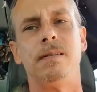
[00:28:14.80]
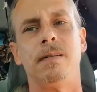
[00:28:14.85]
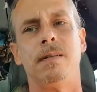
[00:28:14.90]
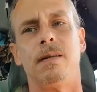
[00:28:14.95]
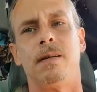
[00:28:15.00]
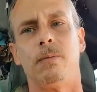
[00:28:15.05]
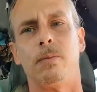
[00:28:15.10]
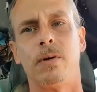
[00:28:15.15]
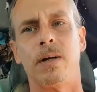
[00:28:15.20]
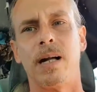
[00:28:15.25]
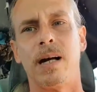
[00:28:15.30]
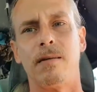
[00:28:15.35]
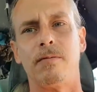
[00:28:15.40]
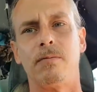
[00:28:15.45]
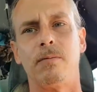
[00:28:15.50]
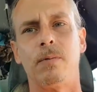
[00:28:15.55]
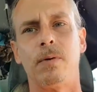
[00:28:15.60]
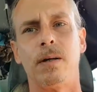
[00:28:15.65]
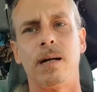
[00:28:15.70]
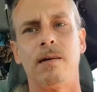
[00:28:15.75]
you know we're
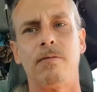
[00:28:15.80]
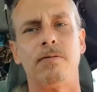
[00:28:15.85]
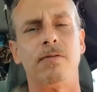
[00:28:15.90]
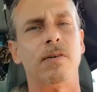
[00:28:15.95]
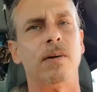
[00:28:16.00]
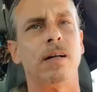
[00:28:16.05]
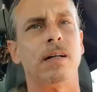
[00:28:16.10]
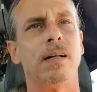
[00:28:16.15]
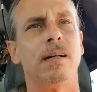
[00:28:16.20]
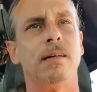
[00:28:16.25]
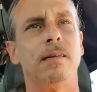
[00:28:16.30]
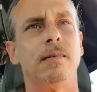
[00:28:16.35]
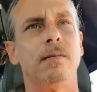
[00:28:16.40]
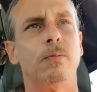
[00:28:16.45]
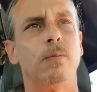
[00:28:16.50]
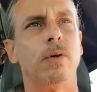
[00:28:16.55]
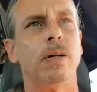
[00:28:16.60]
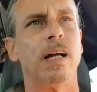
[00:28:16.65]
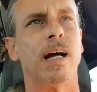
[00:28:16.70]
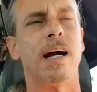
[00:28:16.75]
not we're not
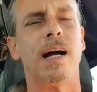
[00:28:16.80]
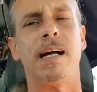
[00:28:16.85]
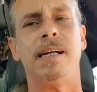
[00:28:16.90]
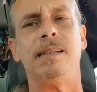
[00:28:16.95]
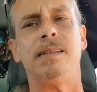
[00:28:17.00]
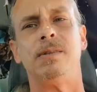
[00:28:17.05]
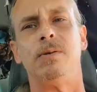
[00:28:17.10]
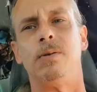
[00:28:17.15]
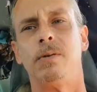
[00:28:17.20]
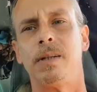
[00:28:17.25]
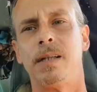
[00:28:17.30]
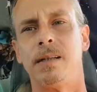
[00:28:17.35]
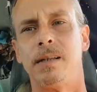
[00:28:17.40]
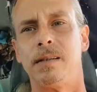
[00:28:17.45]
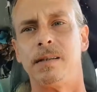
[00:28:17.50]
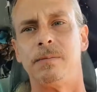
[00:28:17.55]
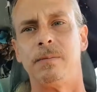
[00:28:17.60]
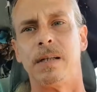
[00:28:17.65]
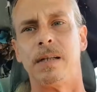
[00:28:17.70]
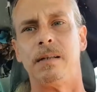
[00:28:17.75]
fucking we're not high school
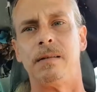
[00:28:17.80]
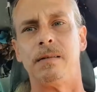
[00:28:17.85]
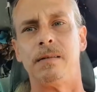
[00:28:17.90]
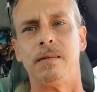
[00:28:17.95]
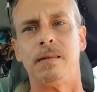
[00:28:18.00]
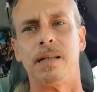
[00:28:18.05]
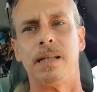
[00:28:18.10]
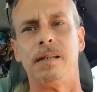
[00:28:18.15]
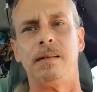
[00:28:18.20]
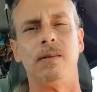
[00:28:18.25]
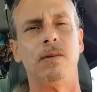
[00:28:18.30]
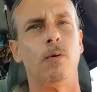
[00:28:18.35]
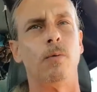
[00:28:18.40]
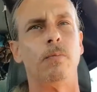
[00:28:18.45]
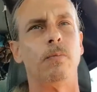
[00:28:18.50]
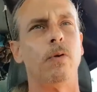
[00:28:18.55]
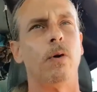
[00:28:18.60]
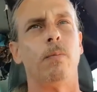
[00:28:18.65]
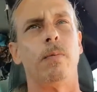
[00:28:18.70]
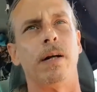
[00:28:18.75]
kids man like
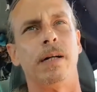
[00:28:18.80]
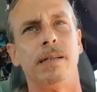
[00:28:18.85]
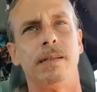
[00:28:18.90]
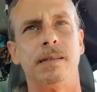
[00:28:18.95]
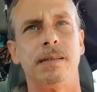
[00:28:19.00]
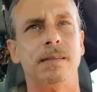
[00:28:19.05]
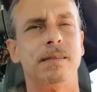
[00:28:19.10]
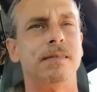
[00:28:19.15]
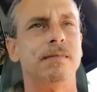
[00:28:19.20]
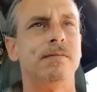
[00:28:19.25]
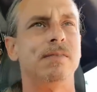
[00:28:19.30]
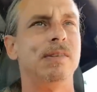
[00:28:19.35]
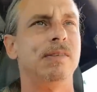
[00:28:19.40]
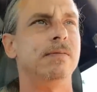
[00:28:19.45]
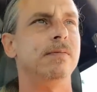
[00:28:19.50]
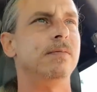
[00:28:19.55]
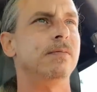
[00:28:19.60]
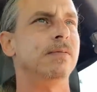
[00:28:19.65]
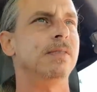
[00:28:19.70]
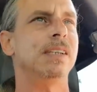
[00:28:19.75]
no nobody's
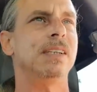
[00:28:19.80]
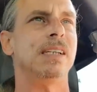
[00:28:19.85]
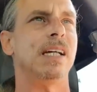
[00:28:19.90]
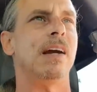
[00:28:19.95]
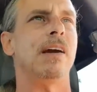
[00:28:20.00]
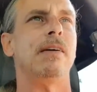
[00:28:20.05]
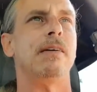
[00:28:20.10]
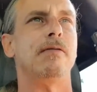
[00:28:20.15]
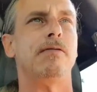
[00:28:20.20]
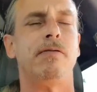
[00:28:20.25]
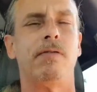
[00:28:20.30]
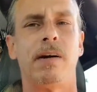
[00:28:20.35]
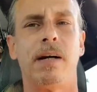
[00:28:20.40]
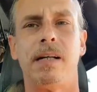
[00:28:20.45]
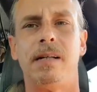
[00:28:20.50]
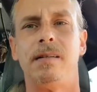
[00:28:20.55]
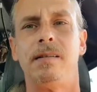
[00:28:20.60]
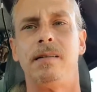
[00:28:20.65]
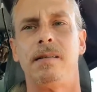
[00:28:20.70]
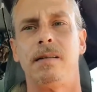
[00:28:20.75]
scared to
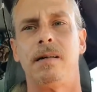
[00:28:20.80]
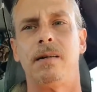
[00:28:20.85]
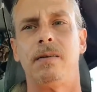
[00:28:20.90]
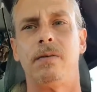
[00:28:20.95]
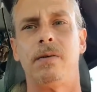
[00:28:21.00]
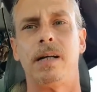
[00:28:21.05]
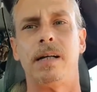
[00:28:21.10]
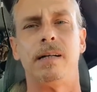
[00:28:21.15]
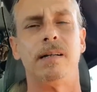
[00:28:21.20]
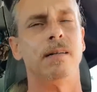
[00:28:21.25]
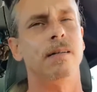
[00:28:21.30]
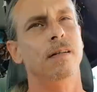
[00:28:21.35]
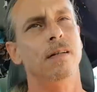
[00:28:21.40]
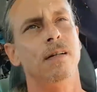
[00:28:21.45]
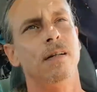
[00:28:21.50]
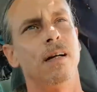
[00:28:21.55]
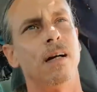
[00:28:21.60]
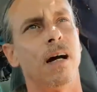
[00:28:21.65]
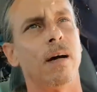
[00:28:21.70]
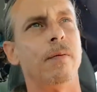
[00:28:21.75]
fight you know like
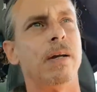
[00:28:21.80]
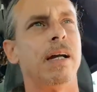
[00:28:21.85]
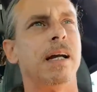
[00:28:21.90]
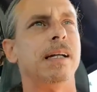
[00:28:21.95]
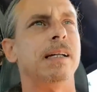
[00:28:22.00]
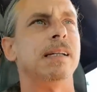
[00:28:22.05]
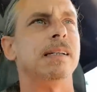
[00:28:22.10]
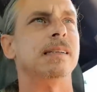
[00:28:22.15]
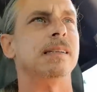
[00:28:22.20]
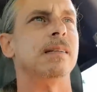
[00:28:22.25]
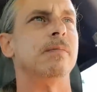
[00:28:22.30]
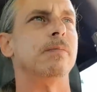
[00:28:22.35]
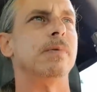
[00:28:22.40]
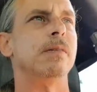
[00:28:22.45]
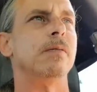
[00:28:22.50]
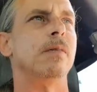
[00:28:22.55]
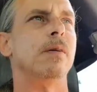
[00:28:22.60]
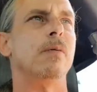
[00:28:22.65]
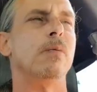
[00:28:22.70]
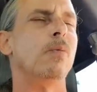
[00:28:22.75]
i mean i guess some
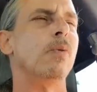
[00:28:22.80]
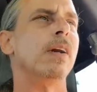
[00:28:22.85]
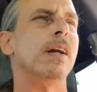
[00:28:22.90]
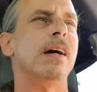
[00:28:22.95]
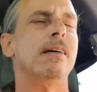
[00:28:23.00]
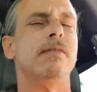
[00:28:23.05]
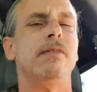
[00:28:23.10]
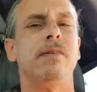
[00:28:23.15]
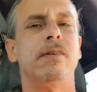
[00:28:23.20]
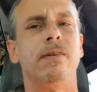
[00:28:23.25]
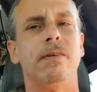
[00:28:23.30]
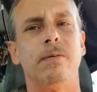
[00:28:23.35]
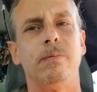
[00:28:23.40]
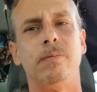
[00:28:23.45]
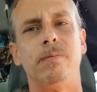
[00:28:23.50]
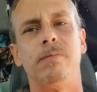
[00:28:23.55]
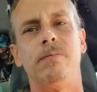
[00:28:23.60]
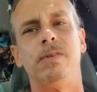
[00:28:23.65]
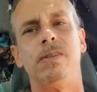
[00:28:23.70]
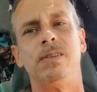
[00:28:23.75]
people are whatever
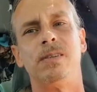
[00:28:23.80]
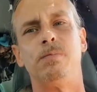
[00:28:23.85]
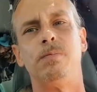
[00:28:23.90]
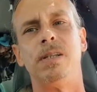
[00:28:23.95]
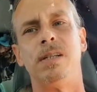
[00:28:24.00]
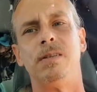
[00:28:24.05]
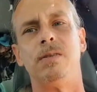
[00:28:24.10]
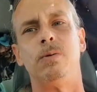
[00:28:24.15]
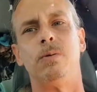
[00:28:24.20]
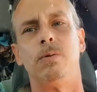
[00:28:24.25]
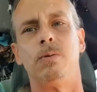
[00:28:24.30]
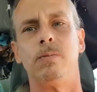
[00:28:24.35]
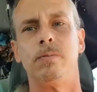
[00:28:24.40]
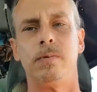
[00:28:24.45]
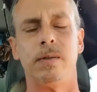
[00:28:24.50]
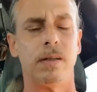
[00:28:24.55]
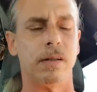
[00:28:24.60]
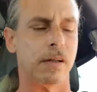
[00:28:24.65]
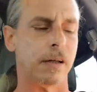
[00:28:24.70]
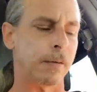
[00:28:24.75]
dude just be cool
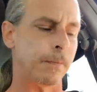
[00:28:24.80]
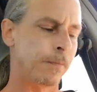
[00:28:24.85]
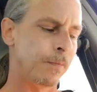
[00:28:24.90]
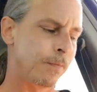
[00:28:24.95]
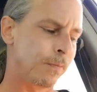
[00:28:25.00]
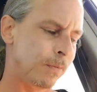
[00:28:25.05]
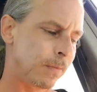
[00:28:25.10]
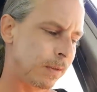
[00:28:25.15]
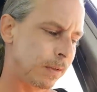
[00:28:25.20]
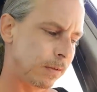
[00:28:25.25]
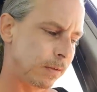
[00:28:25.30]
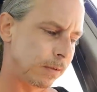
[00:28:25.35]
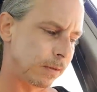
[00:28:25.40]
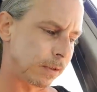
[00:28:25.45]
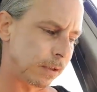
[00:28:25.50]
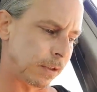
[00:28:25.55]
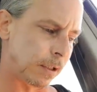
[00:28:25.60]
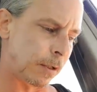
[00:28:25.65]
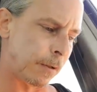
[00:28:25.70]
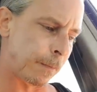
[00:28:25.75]
you know
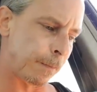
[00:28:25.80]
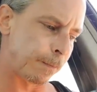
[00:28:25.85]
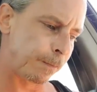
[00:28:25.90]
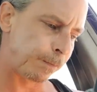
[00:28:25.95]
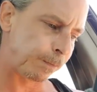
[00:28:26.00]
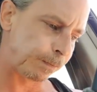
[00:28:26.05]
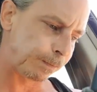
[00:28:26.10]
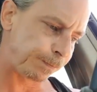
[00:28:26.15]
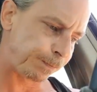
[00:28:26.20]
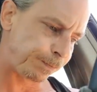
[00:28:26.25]
so